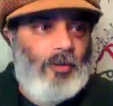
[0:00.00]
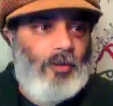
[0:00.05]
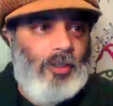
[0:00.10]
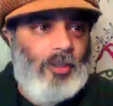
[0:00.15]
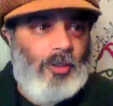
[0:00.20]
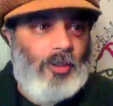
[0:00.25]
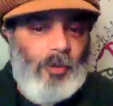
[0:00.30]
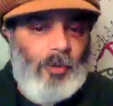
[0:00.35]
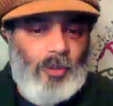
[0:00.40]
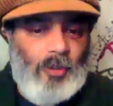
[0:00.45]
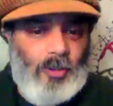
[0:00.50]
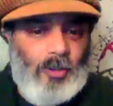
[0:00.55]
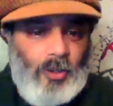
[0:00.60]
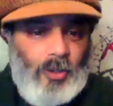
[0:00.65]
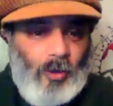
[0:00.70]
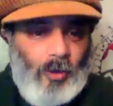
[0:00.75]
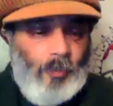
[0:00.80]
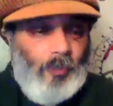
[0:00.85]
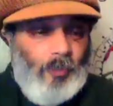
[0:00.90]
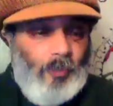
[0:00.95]
six minutes.
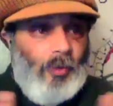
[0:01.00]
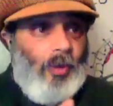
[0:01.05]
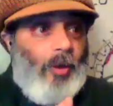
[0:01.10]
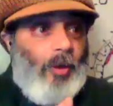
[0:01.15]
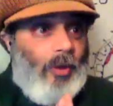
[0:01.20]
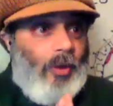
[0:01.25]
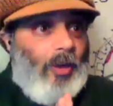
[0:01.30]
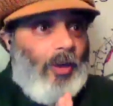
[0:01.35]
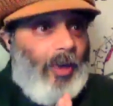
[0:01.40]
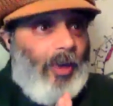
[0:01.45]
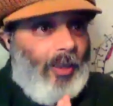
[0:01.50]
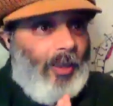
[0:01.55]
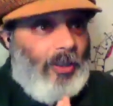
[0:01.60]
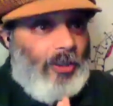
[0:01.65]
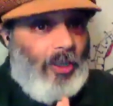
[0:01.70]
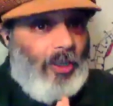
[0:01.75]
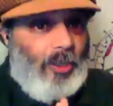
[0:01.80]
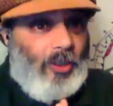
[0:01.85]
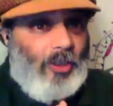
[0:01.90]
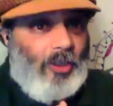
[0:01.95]
So I'm going to end the
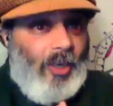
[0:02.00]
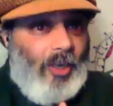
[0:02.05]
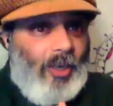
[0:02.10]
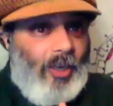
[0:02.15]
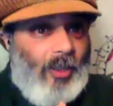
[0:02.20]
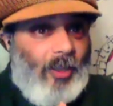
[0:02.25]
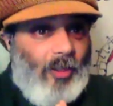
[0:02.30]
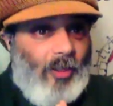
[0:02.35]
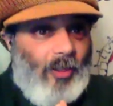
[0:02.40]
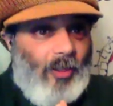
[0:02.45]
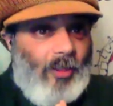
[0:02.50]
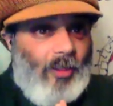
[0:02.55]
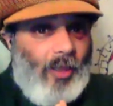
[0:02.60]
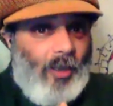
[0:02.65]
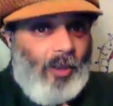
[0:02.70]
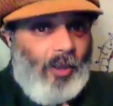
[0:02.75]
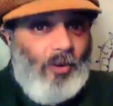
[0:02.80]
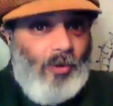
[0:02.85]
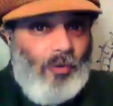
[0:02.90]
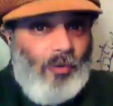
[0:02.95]
session there.
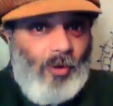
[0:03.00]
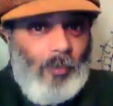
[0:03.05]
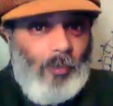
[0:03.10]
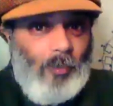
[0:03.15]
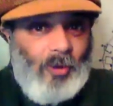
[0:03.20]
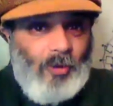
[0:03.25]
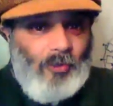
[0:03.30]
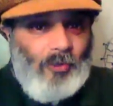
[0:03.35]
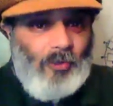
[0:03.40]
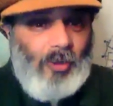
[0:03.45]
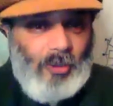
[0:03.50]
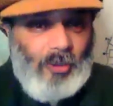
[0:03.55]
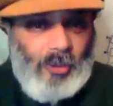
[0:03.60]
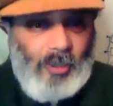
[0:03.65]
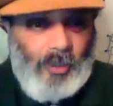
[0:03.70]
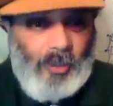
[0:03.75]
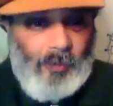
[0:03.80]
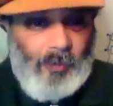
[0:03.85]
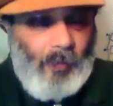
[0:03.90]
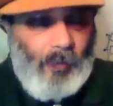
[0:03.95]
Thank you all very much for
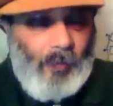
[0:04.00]
listening.